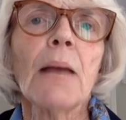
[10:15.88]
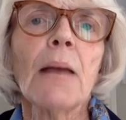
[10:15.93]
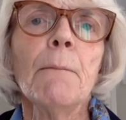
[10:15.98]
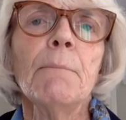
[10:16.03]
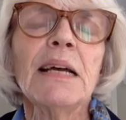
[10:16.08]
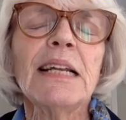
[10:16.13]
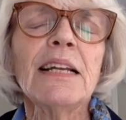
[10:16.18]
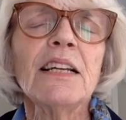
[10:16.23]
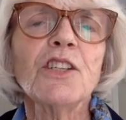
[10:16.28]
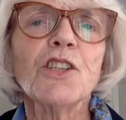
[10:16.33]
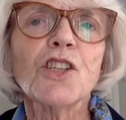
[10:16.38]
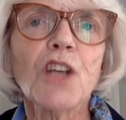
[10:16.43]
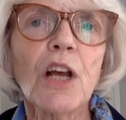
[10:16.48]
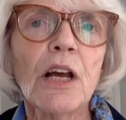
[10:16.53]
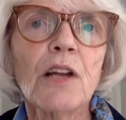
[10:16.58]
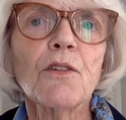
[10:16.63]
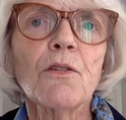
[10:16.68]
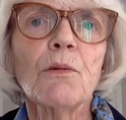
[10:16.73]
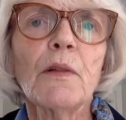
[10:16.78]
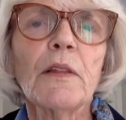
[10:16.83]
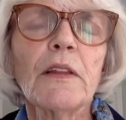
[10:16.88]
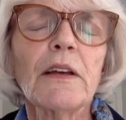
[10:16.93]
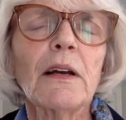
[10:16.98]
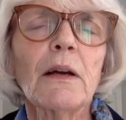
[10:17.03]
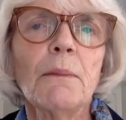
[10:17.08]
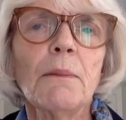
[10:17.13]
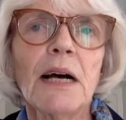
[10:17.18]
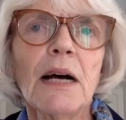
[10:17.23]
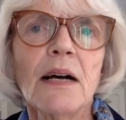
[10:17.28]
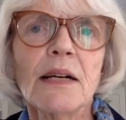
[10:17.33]
But in general, the
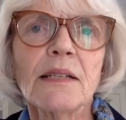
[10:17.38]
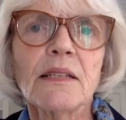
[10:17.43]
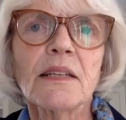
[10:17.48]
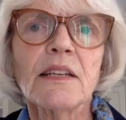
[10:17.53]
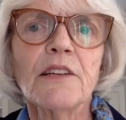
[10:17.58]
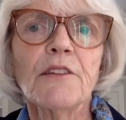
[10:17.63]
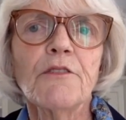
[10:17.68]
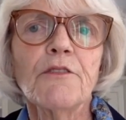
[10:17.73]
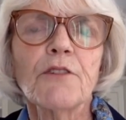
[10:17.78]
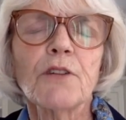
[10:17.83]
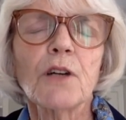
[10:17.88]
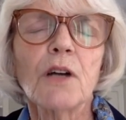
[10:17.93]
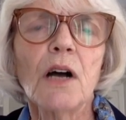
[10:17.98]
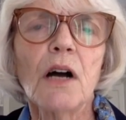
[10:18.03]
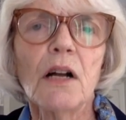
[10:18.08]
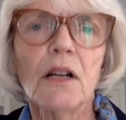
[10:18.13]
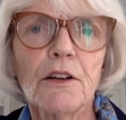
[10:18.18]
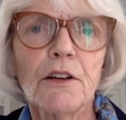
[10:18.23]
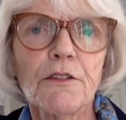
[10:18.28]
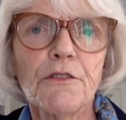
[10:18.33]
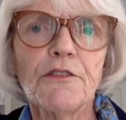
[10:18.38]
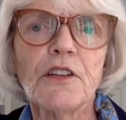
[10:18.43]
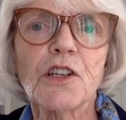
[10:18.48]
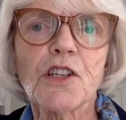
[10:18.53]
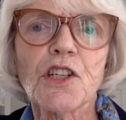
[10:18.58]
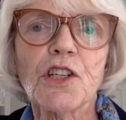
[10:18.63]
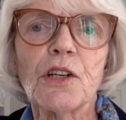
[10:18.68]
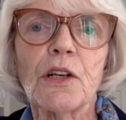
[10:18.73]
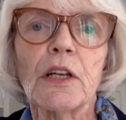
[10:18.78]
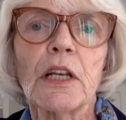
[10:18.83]
capacity for color
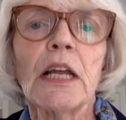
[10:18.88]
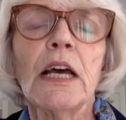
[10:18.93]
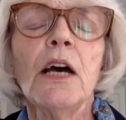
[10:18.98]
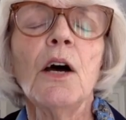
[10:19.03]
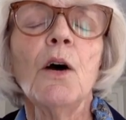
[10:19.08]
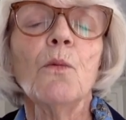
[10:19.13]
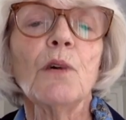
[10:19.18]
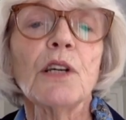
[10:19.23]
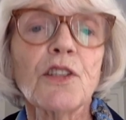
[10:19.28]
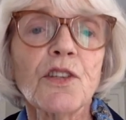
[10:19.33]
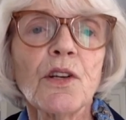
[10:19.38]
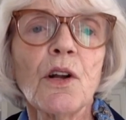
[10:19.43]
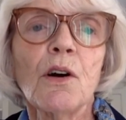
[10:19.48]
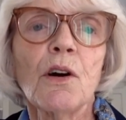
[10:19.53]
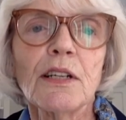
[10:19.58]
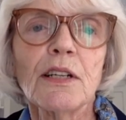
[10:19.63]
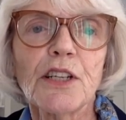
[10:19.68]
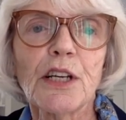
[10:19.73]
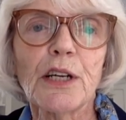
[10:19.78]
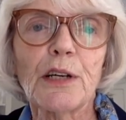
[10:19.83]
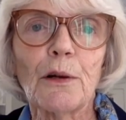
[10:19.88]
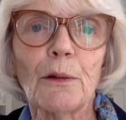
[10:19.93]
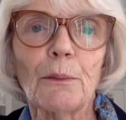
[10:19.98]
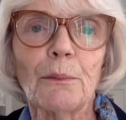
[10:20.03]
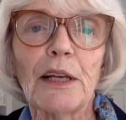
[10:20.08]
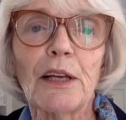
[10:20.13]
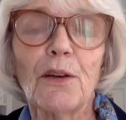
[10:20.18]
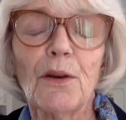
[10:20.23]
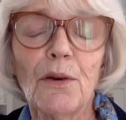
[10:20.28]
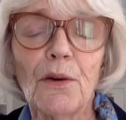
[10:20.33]
vision was not
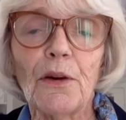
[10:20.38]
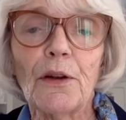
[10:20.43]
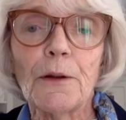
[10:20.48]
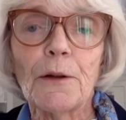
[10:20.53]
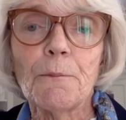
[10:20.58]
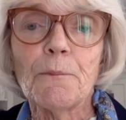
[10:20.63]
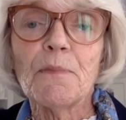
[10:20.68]
terribly good.